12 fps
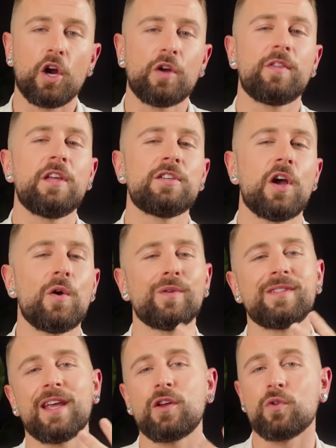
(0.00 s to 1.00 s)
Earthy
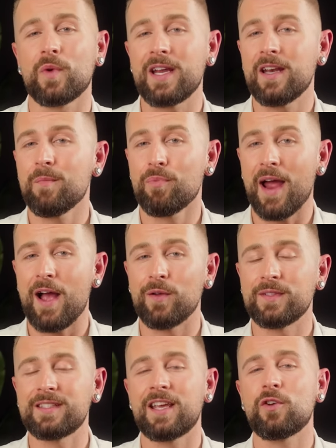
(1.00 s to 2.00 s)
tones like green and
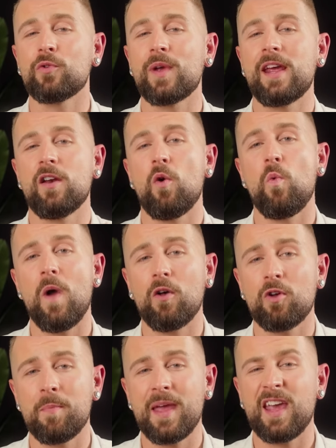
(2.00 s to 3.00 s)
browns can create a
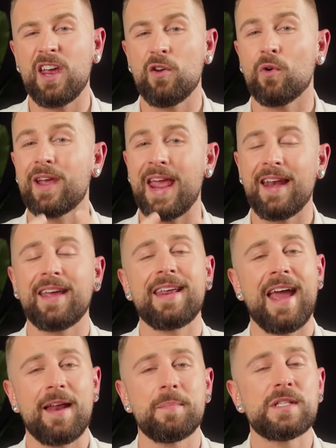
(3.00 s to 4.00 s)
welcoming and organic
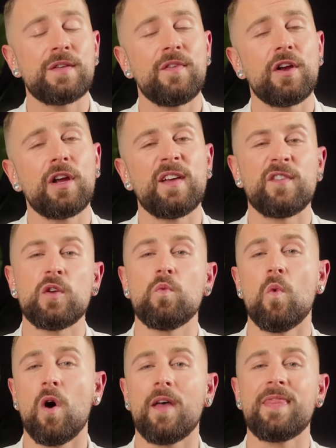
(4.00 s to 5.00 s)
atmosphere if you
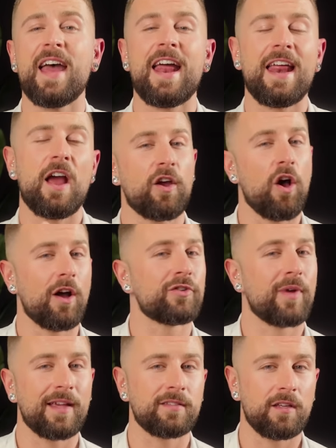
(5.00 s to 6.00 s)
want that
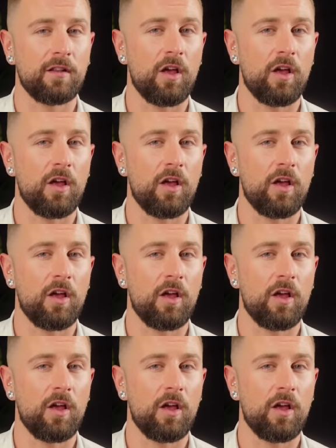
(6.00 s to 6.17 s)
contrasted